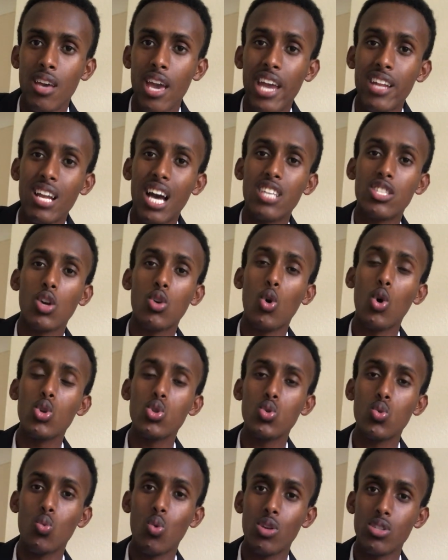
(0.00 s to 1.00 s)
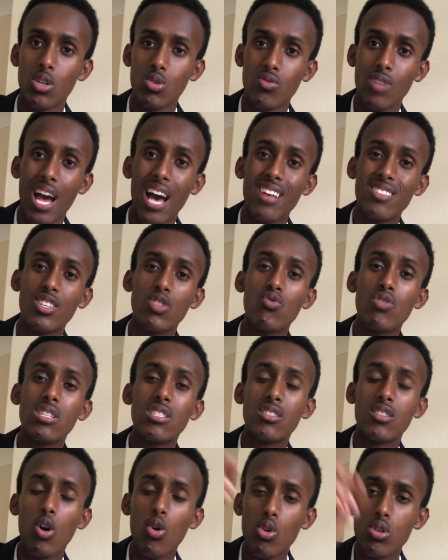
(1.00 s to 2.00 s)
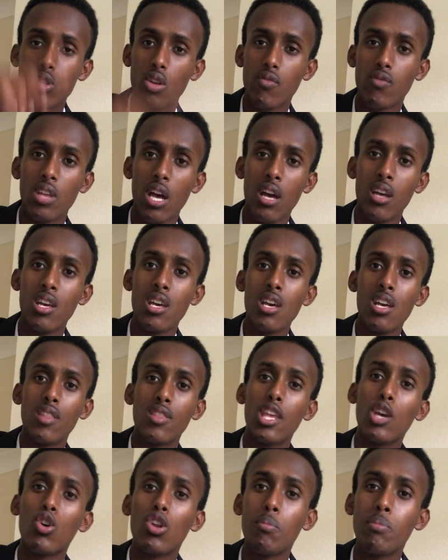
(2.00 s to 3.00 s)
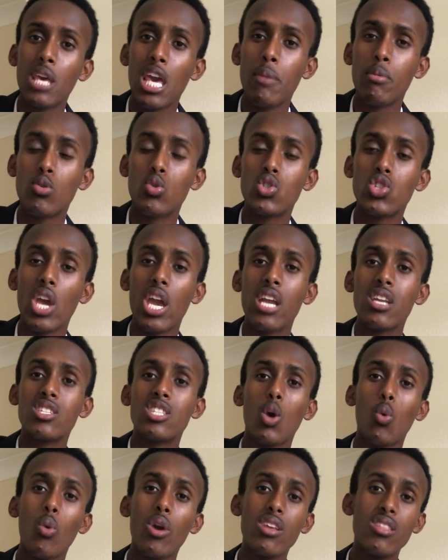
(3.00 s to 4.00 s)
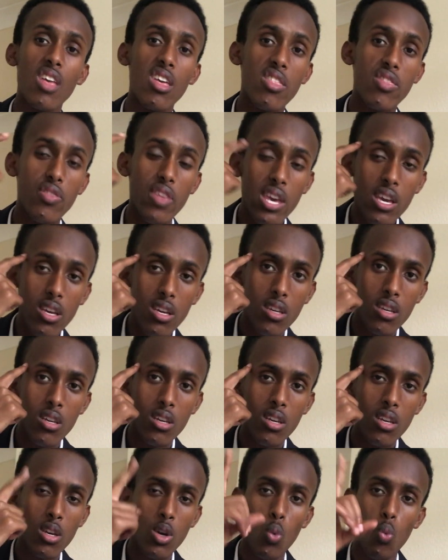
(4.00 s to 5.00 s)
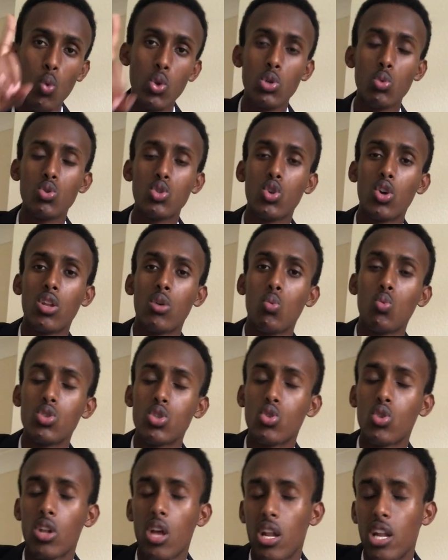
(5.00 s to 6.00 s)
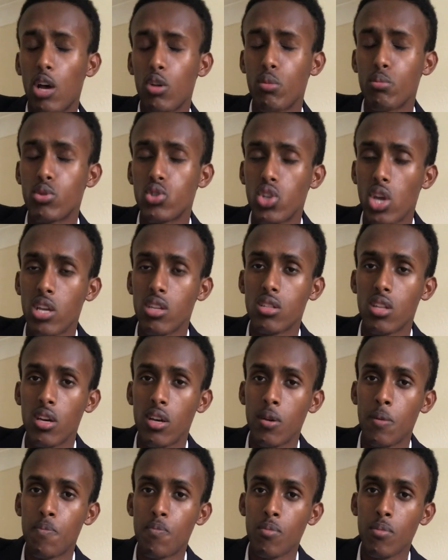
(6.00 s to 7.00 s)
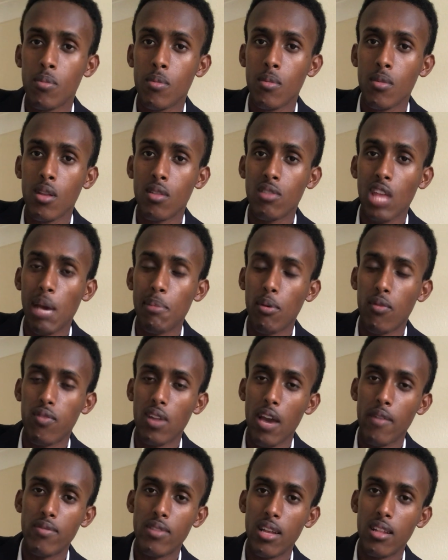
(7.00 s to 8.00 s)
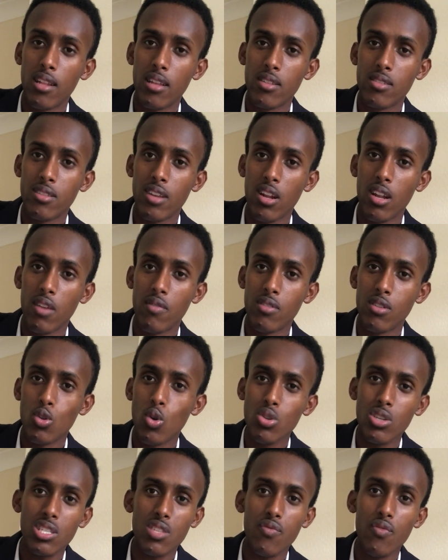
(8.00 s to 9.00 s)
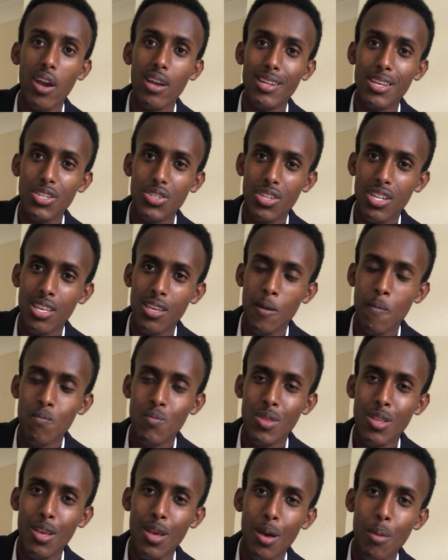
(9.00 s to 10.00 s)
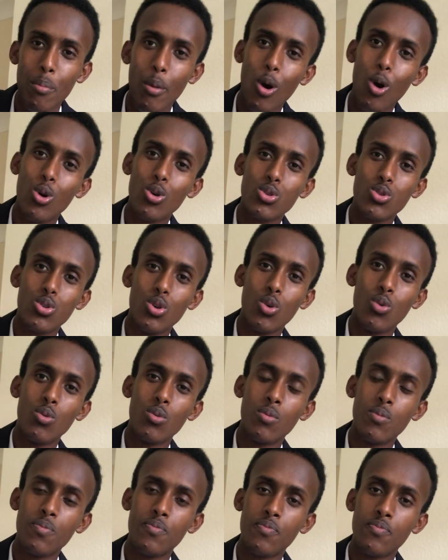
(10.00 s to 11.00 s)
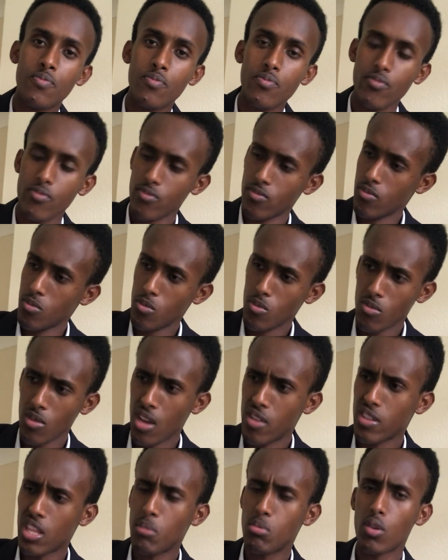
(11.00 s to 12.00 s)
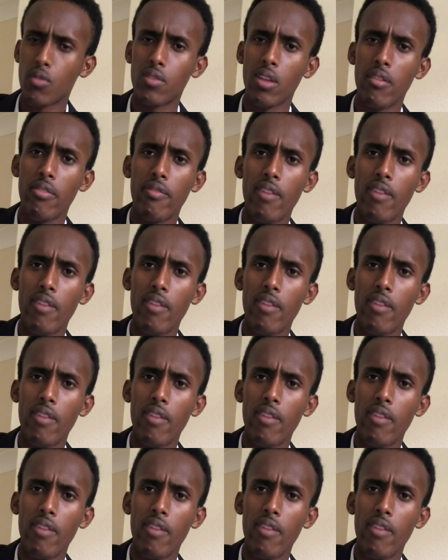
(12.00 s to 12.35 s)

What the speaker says: And as a consequence of that, as a result of that, they're going to be able to change the way they think, which is going to allow them to change the type of life that they're living. Not just financially, but also in terms of their